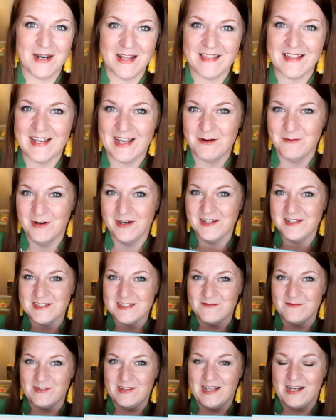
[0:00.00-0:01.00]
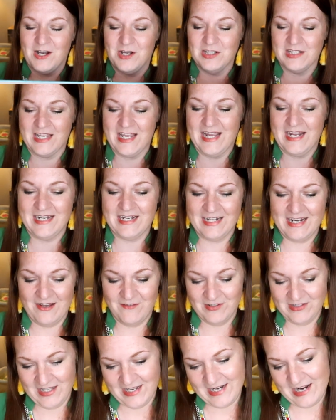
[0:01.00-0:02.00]
but I think I will use it for like all the candy and
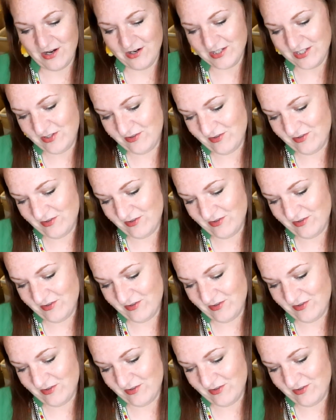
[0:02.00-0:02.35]
have it laid out